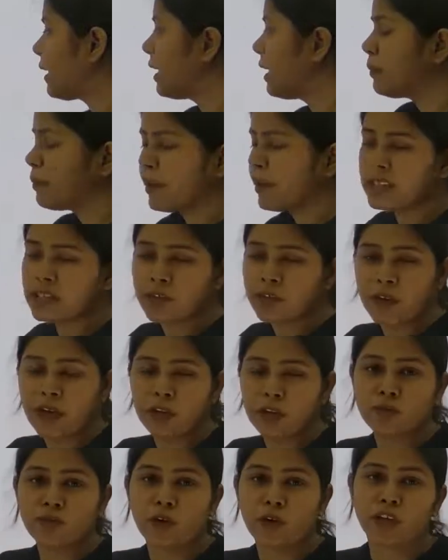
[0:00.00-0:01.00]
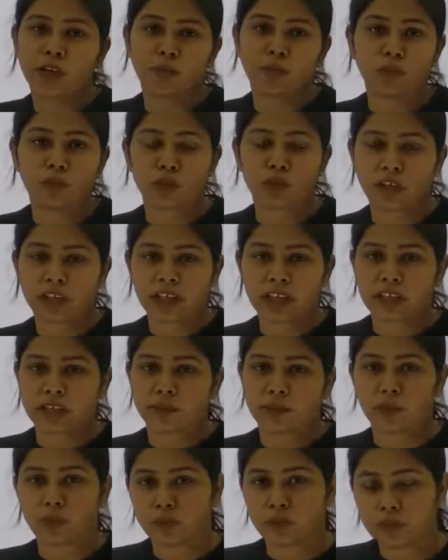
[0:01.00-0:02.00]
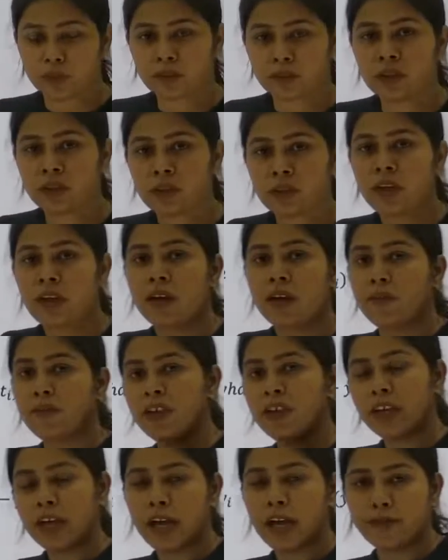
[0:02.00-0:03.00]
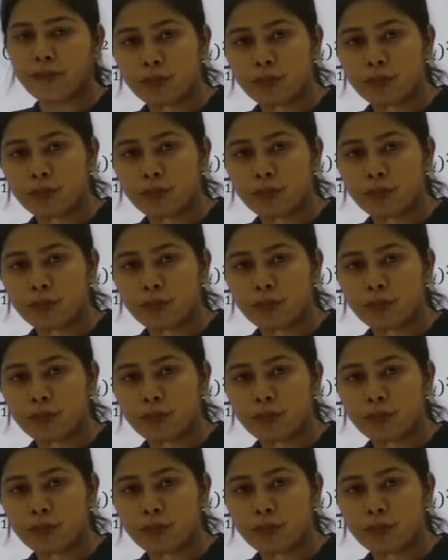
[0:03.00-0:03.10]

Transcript: get best value for W0 and W1. We have